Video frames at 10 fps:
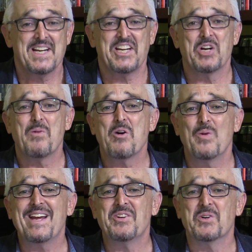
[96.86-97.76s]
You know what?
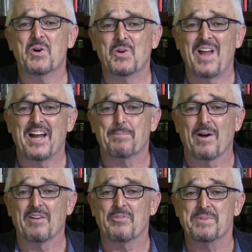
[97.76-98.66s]
We can do a whole lot
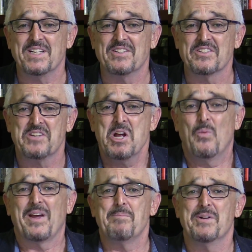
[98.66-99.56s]
apart from Jesus.
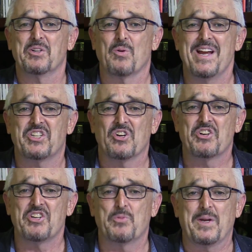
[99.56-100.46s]
We can build great
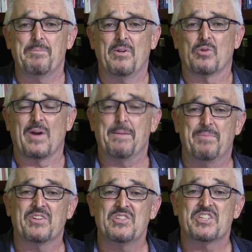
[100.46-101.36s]
churches, we can build great
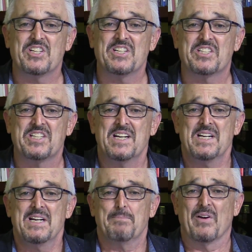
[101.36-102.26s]
businesses,
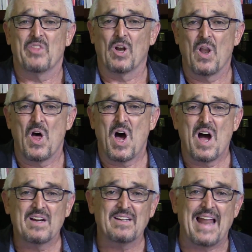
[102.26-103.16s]
but the
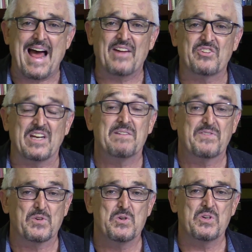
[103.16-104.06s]
long lasting
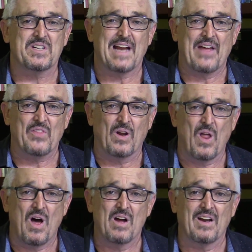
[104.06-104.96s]
fruit and the
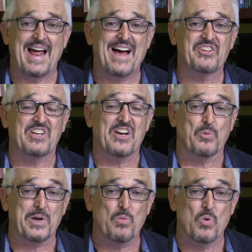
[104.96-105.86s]
long lasting
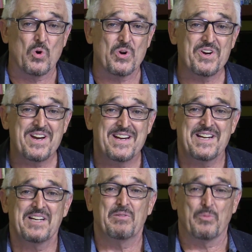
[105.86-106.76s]
reward
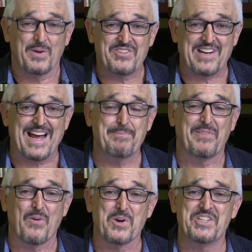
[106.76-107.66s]
when we stand
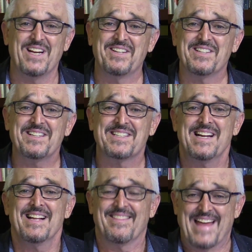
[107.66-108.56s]
before Jesus,
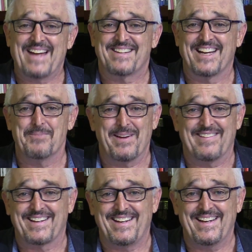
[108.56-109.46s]
that's going to be
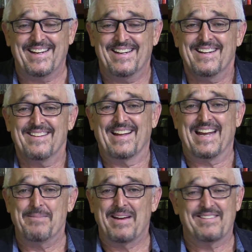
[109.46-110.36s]
the key that
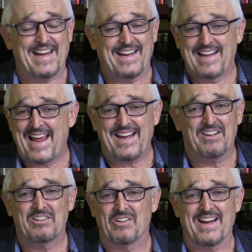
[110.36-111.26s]
he may say,
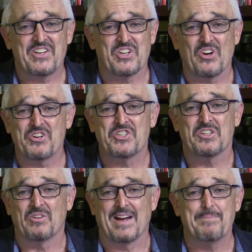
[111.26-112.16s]
Hey, great church,
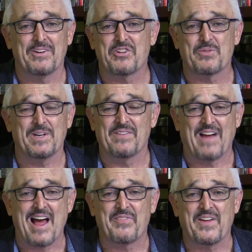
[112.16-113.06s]
great ministry you've
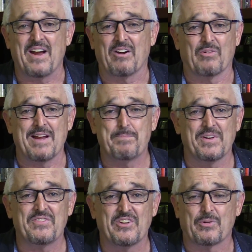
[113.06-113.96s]
got there, great
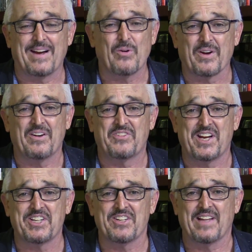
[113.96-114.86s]
business, great
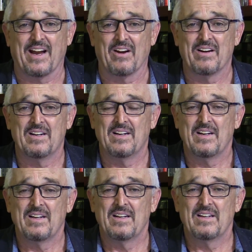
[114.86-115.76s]
organization there.
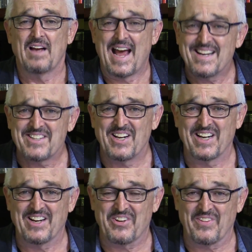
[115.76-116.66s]
I didn't tell
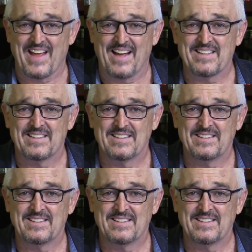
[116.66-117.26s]
you to do that.